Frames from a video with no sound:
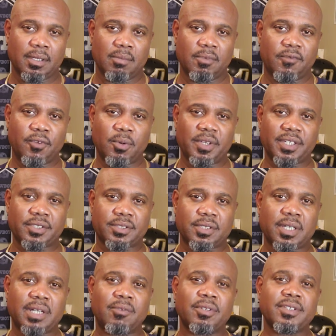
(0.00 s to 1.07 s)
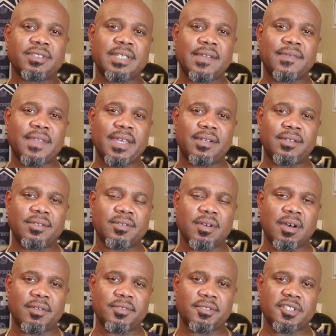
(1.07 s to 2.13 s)
Before we get started, I want to say thank you to
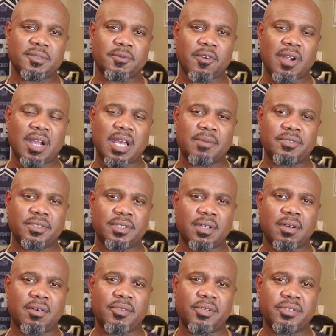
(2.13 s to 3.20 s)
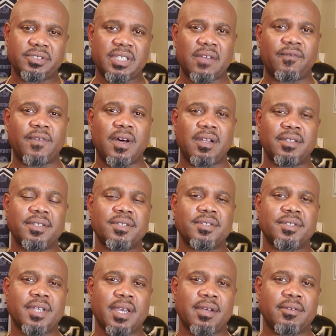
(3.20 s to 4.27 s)
all the subscribers and all those that follow this
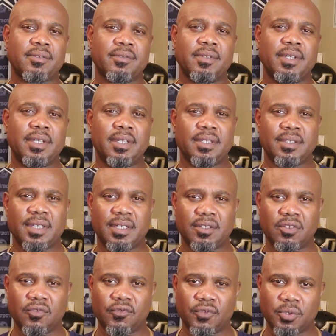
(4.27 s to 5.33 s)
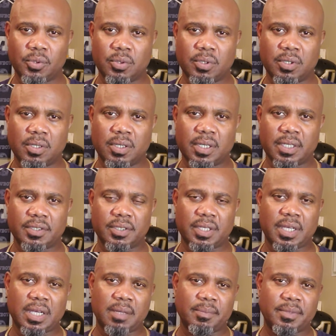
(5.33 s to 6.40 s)
channel. Thank you for your
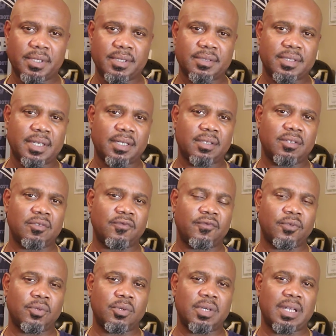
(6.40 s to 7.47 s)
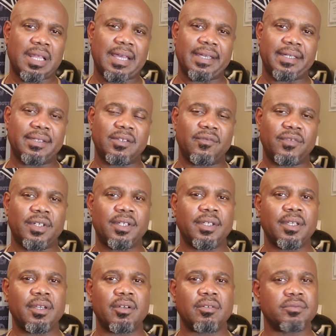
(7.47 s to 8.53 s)
comments. Thank you for liking the
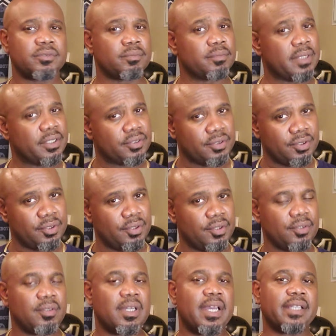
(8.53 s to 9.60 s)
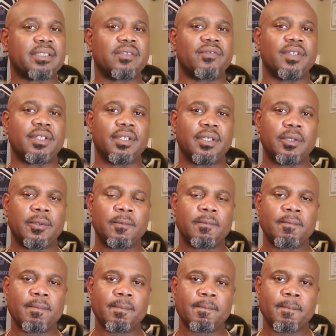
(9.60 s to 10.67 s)
video. Make sure you do like the video
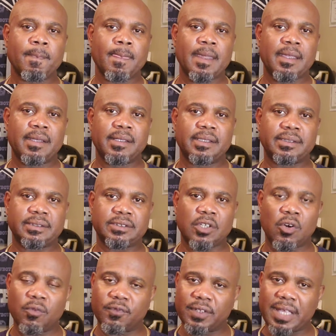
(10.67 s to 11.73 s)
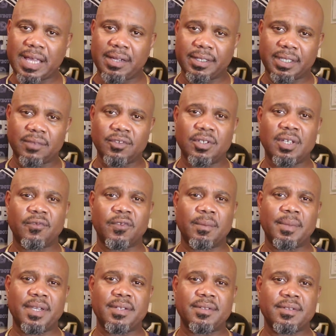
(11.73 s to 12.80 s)
because hopefully I'll give you
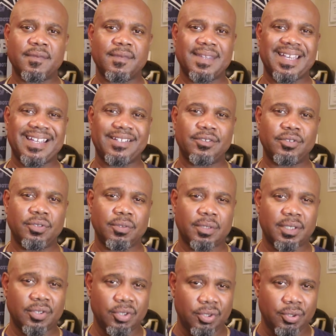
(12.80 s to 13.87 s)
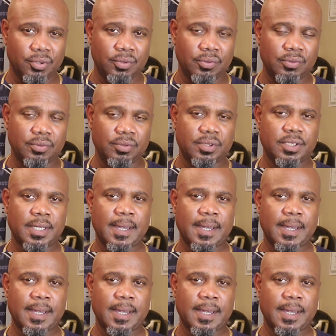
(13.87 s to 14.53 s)
information that you can use